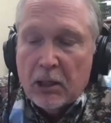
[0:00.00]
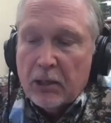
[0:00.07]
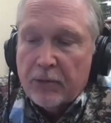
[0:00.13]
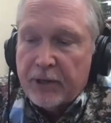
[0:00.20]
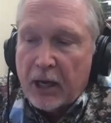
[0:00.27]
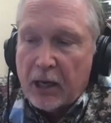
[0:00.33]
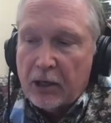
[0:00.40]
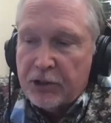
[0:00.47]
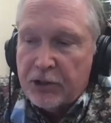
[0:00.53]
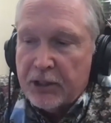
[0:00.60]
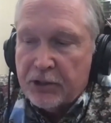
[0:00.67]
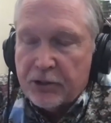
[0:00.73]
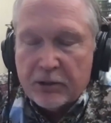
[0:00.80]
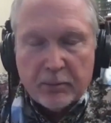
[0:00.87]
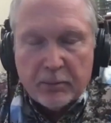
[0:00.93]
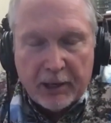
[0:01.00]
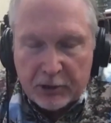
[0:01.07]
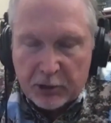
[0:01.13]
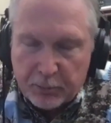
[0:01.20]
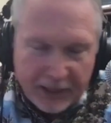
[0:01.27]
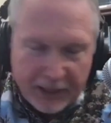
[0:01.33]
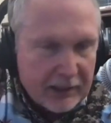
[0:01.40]
Theology isn't about
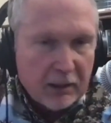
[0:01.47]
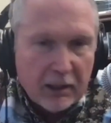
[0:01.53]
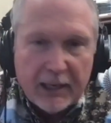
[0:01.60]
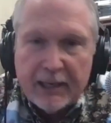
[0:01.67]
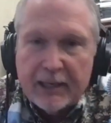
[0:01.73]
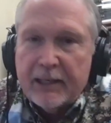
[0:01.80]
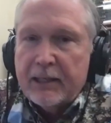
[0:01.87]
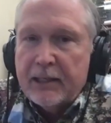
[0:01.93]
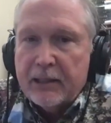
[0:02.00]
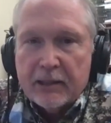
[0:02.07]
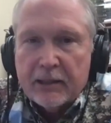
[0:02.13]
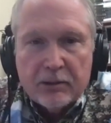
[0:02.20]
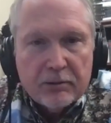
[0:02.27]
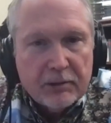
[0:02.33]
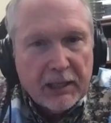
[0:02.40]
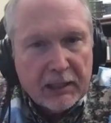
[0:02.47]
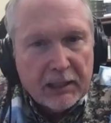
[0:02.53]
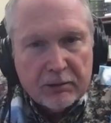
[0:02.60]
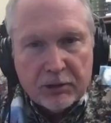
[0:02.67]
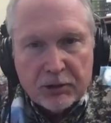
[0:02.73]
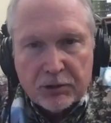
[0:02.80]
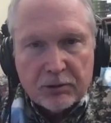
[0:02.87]
speculating
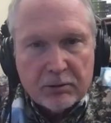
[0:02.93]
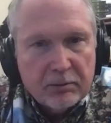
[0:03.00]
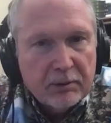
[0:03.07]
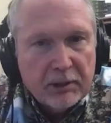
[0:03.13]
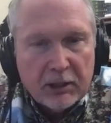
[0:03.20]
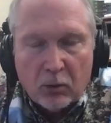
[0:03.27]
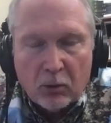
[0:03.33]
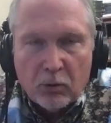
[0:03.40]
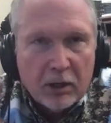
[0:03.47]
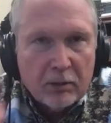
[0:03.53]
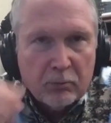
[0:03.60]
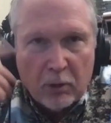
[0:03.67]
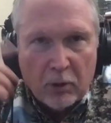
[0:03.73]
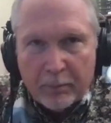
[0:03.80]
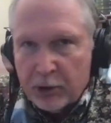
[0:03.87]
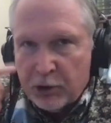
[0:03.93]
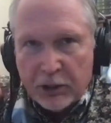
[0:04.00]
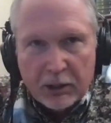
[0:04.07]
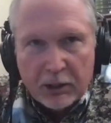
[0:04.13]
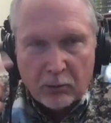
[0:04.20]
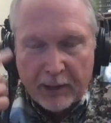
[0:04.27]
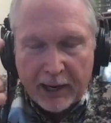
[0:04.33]
and just
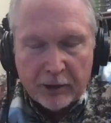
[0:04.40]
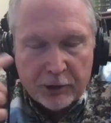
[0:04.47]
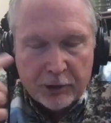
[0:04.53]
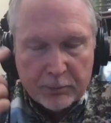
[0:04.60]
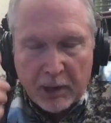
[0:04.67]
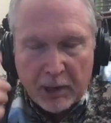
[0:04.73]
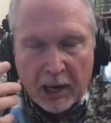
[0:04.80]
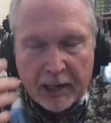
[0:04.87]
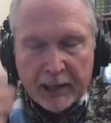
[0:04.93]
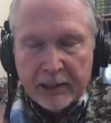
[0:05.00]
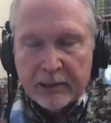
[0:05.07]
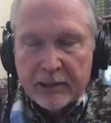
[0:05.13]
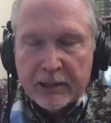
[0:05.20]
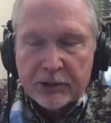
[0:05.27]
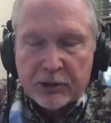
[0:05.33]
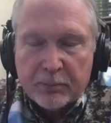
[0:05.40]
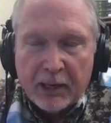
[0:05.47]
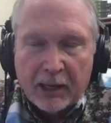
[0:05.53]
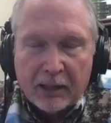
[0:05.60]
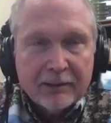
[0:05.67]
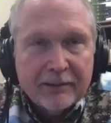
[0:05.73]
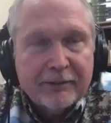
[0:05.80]
rummaging around in your mind. It's
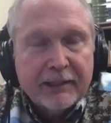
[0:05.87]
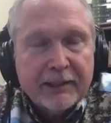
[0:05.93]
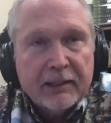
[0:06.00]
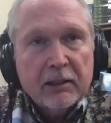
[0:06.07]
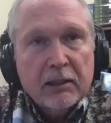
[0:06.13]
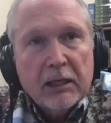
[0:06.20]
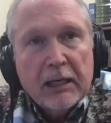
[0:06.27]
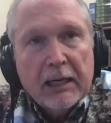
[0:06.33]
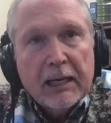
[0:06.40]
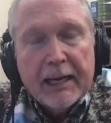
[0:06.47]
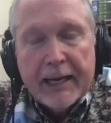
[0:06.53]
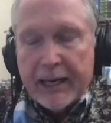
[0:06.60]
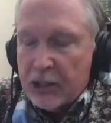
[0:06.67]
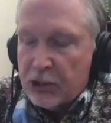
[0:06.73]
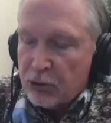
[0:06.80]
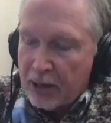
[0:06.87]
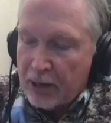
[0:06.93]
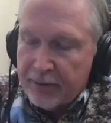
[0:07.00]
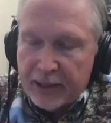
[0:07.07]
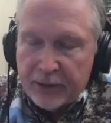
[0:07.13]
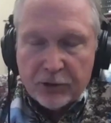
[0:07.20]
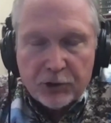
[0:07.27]
about living. And so I
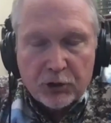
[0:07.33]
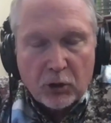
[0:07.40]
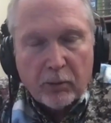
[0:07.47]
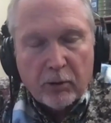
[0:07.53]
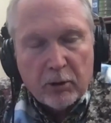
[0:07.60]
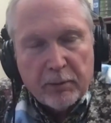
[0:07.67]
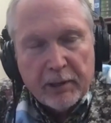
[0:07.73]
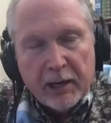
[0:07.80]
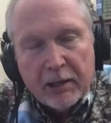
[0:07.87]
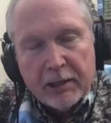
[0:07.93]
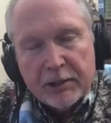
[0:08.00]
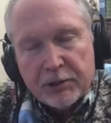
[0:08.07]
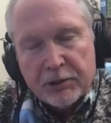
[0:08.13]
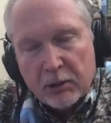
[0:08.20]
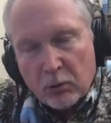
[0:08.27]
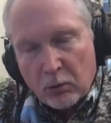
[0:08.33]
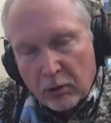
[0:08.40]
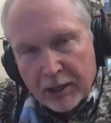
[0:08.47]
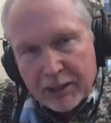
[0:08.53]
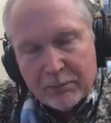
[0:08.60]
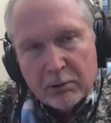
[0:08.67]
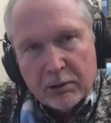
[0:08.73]
think the Sermon on the Mount is
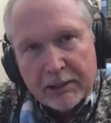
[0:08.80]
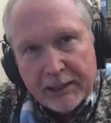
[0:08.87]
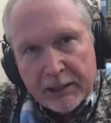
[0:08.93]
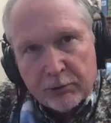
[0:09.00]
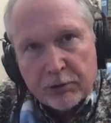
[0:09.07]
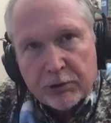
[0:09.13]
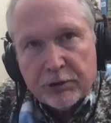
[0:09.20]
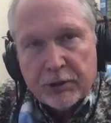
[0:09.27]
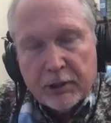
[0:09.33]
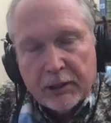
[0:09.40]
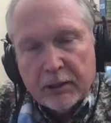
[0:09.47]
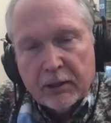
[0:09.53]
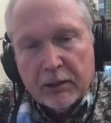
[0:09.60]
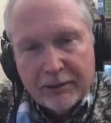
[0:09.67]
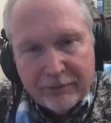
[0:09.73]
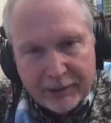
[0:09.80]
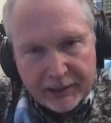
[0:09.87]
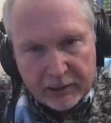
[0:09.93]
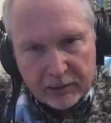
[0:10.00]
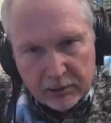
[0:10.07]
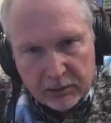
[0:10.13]
incredibly interested in living.